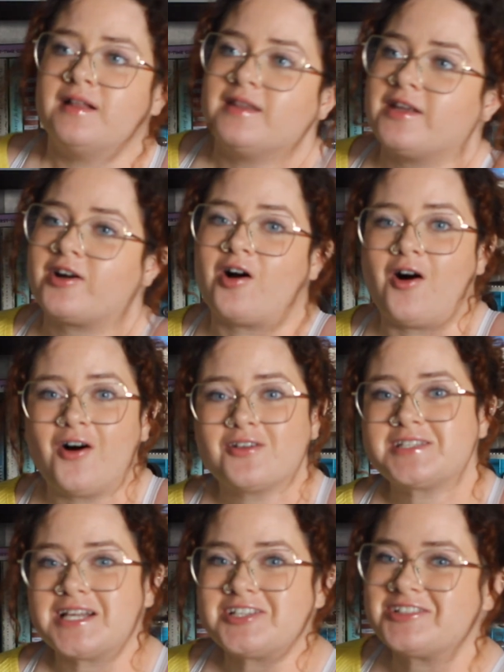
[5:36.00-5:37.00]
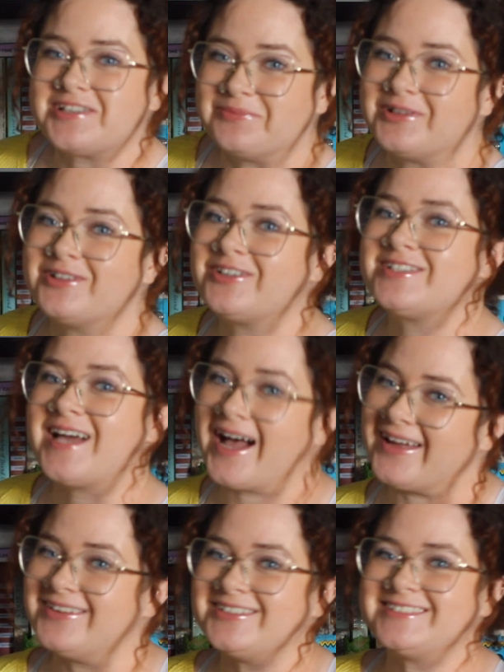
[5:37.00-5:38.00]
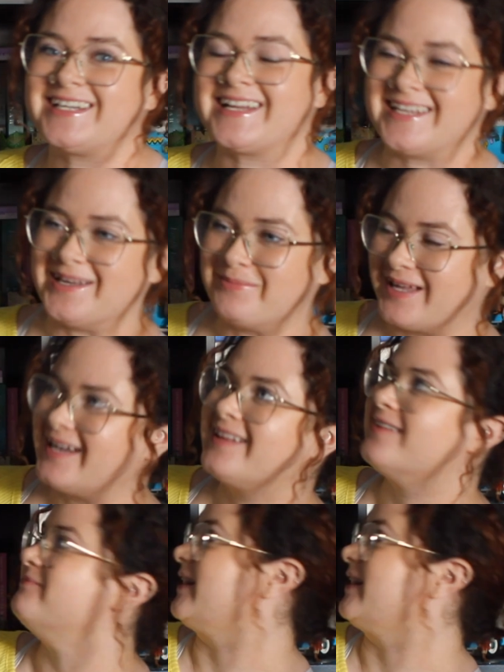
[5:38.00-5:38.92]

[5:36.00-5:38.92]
They're all such similar titles that I keep getting them